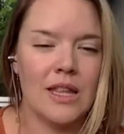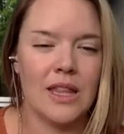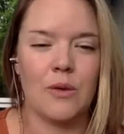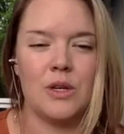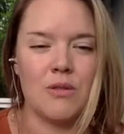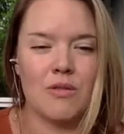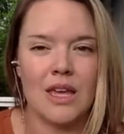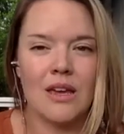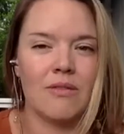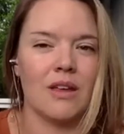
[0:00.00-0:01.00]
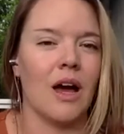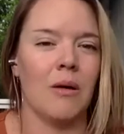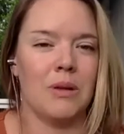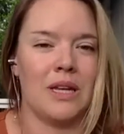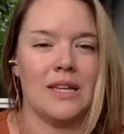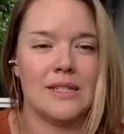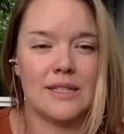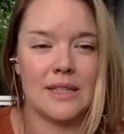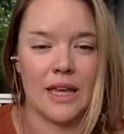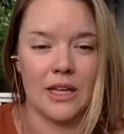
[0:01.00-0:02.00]
Like, when you think of the companies
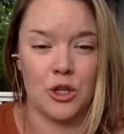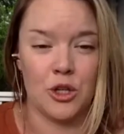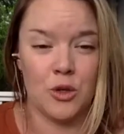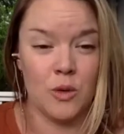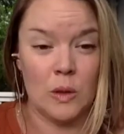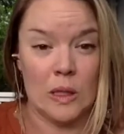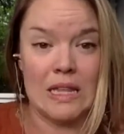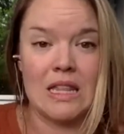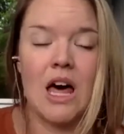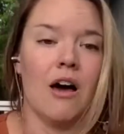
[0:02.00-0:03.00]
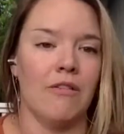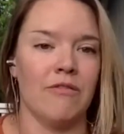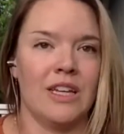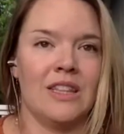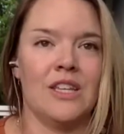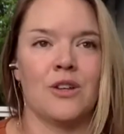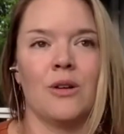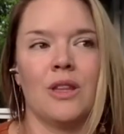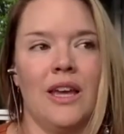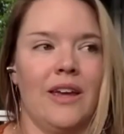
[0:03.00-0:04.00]
that you love, and these aren't
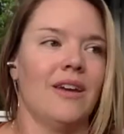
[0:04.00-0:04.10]
like,